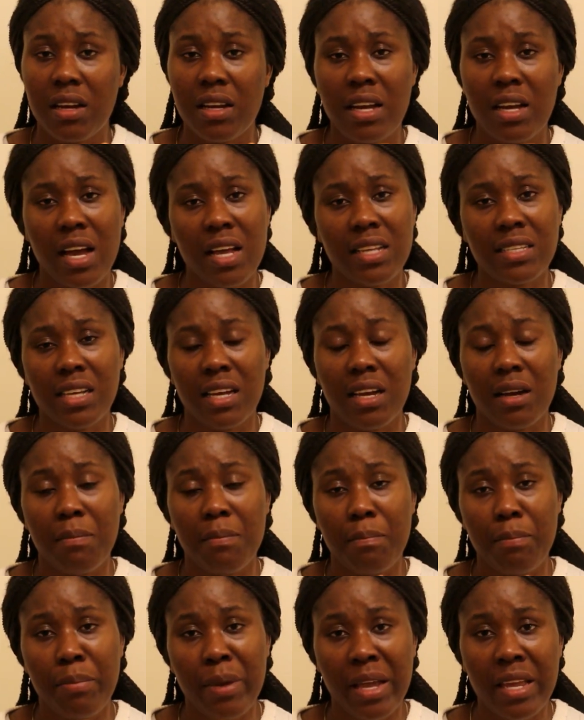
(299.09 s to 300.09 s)
Guys, I
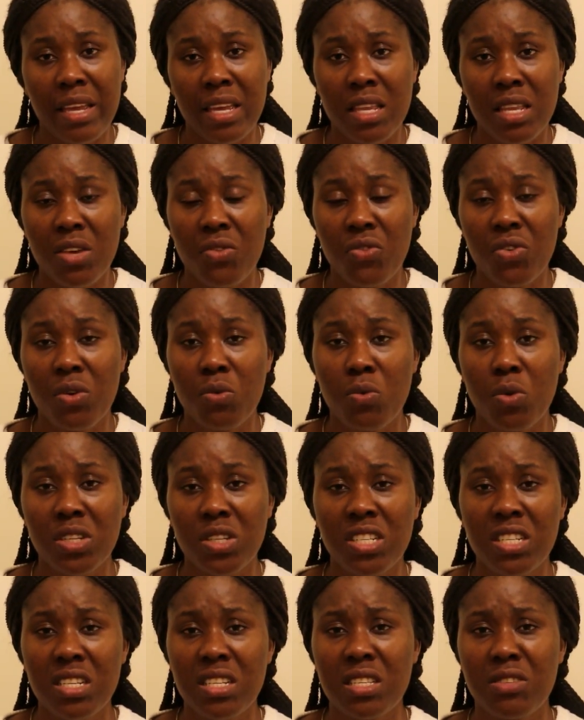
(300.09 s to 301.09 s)
am begging, if you're
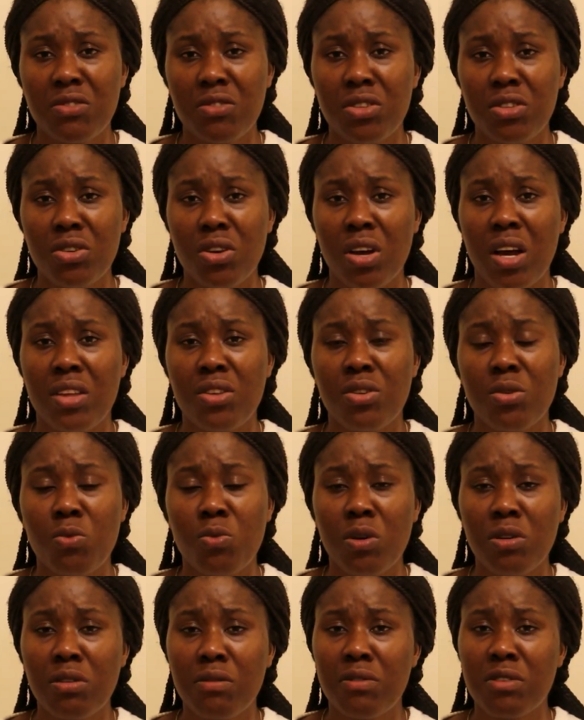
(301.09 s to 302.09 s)
watching this video and you're
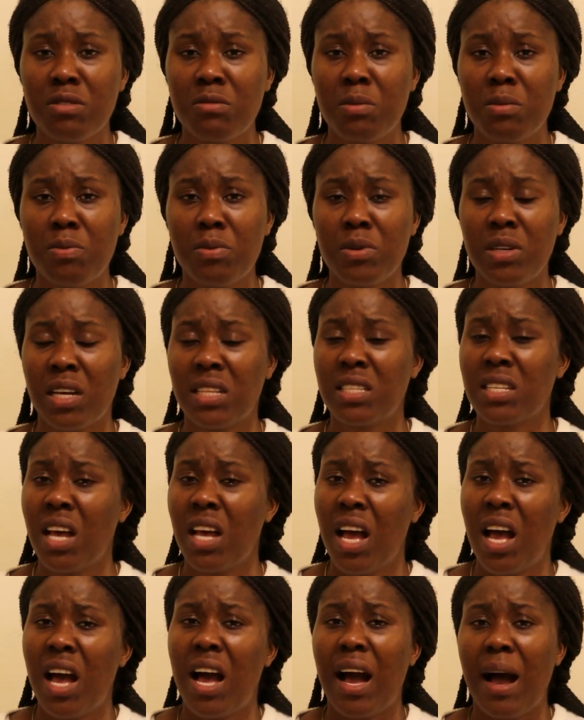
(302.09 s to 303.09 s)
one of those people that
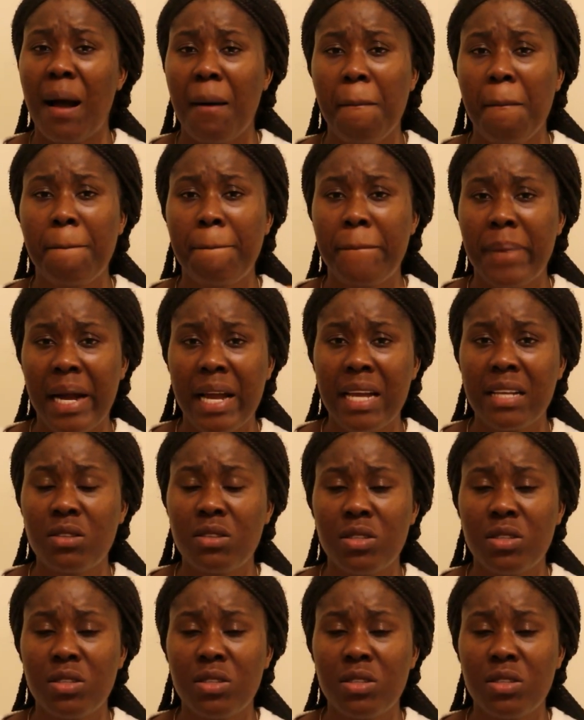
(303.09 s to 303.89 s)
are buying